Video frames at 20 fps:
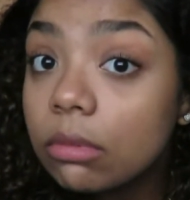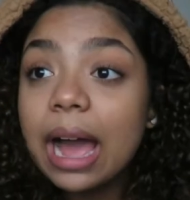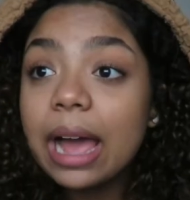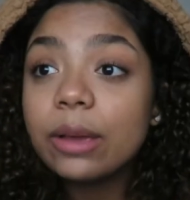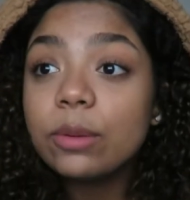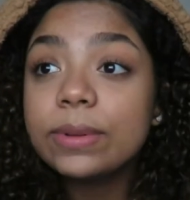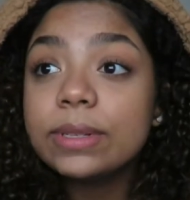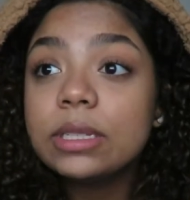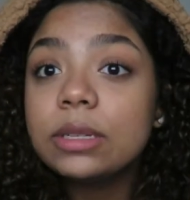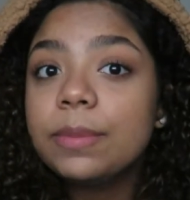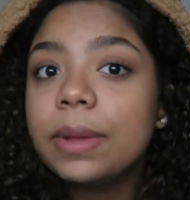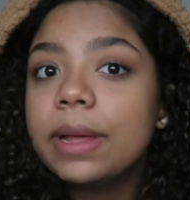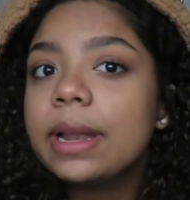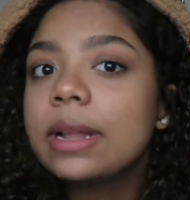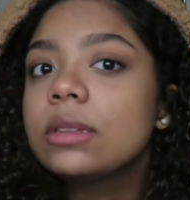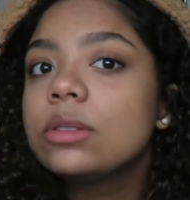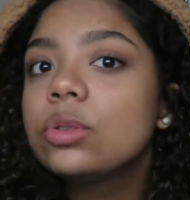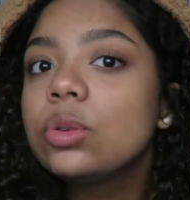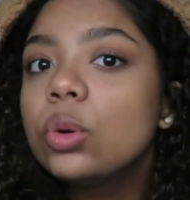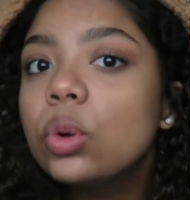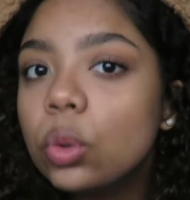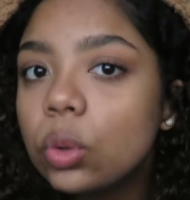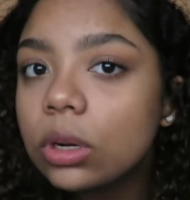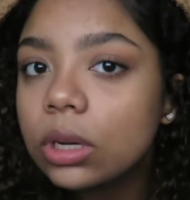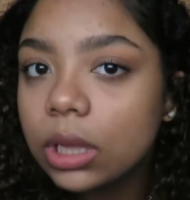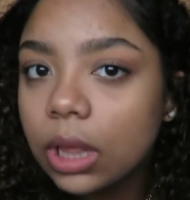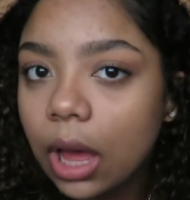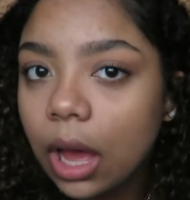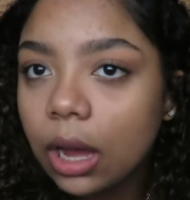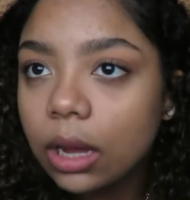I went to bed at 2
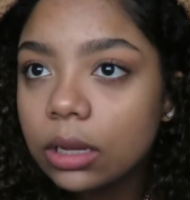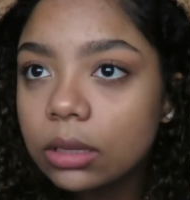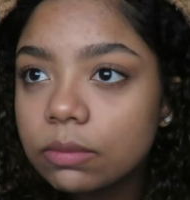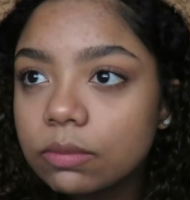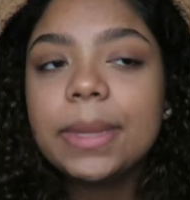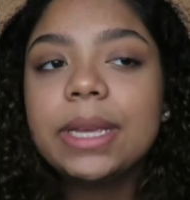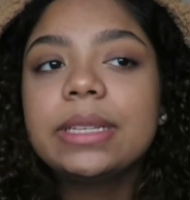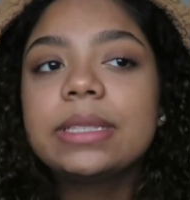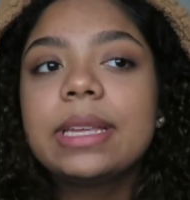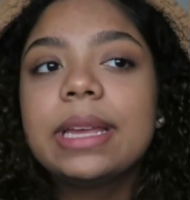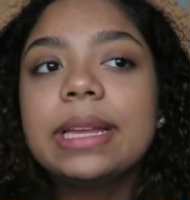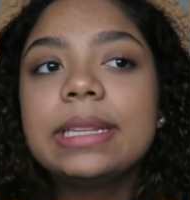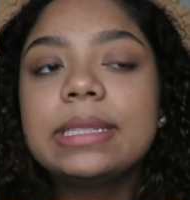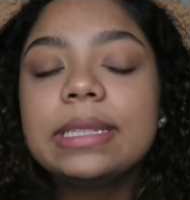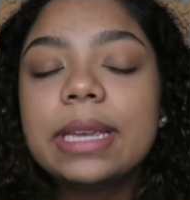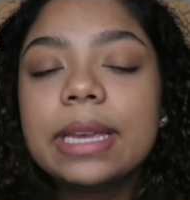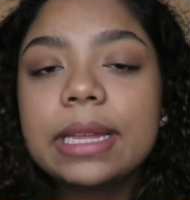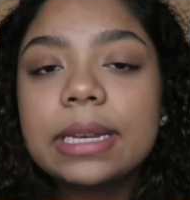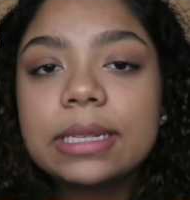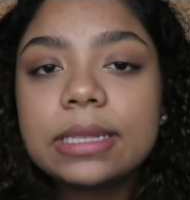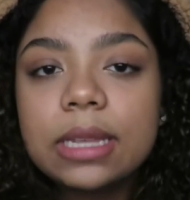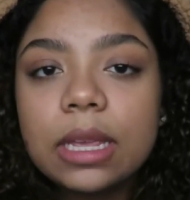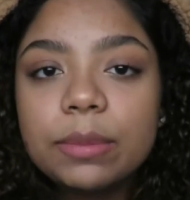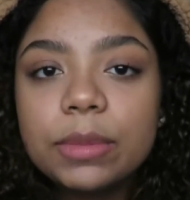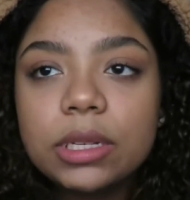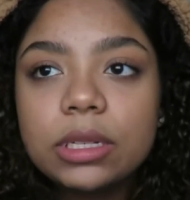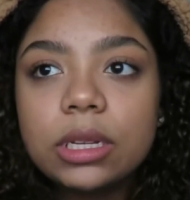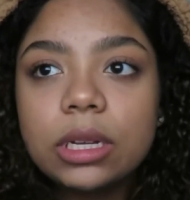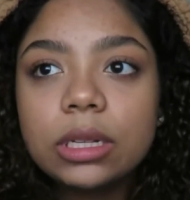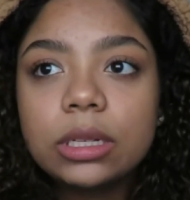o'clock because I had to get an
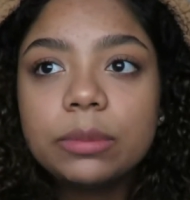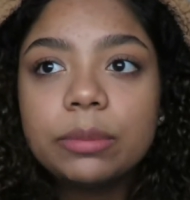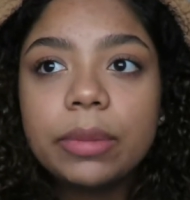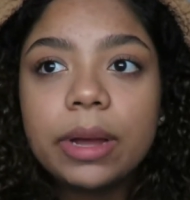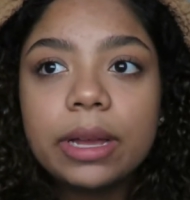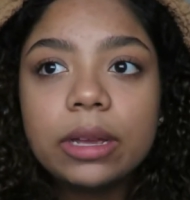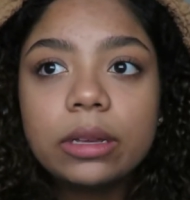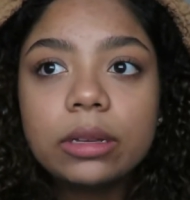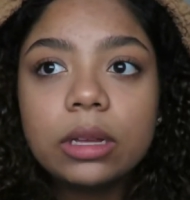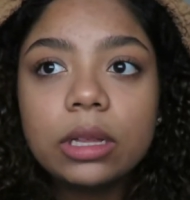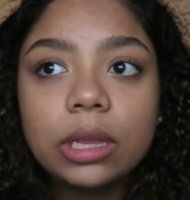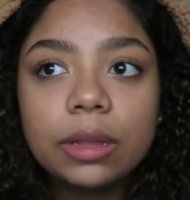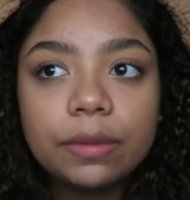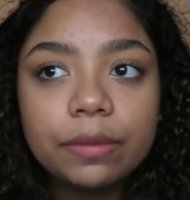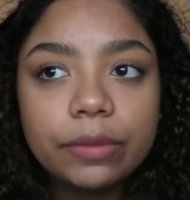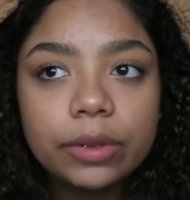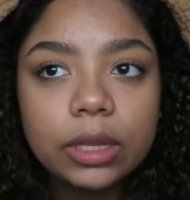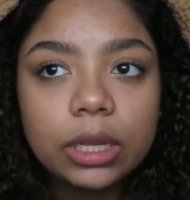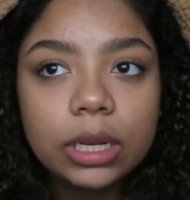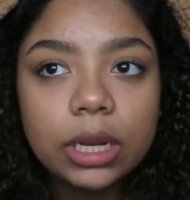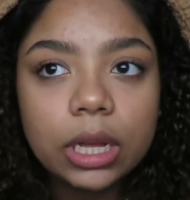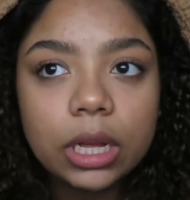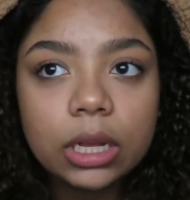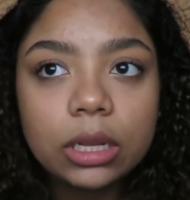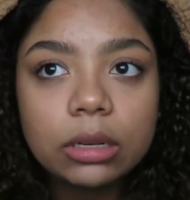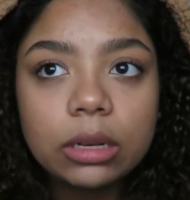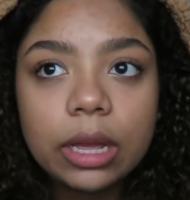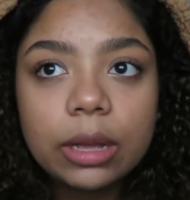assignment done by 11:59.